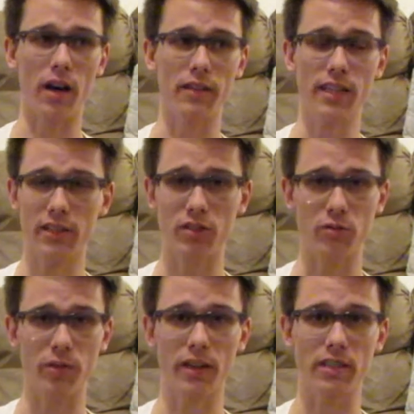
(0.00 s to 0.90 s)
Texas
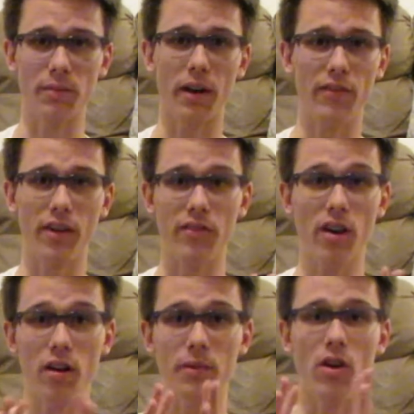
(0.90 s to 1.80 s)
rigs. I've
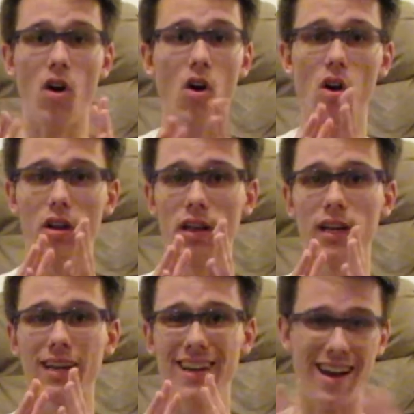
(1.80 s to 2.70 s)
caught them on all
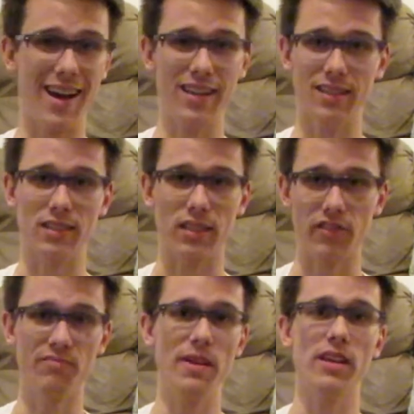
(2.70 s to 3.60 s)
kinds
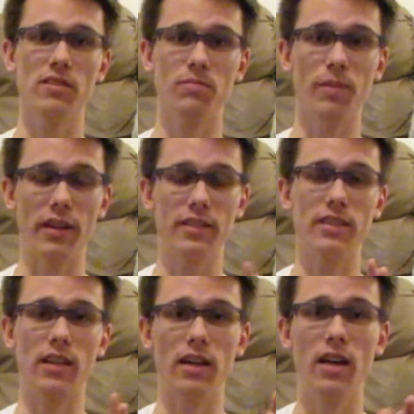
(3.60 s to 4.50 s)
of baits. But
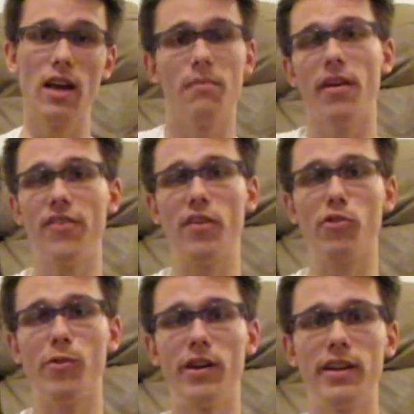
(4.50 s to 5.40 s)
my
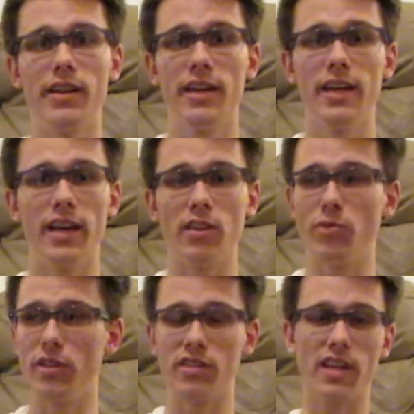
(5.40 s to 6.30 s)
favorite one is
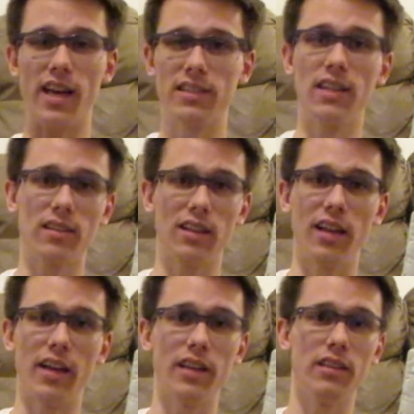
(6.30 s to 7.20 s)
when you just cast out the
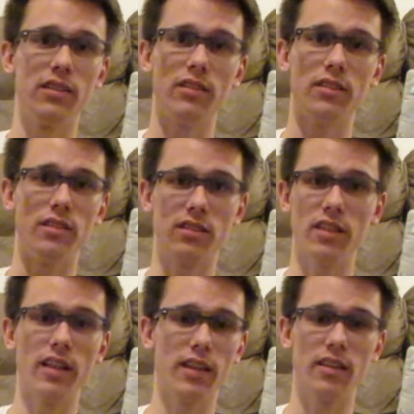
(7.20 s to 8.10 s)
line, you just
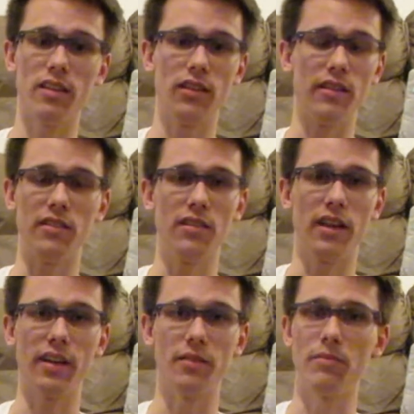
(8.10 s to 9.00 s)
sit it, you
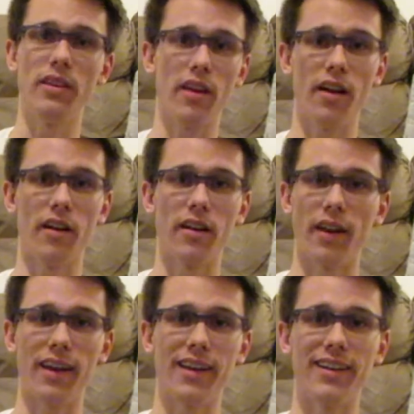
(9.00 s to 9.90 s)
let it be there,
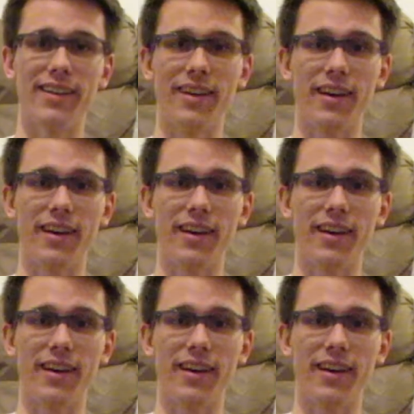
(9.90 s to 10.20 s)
and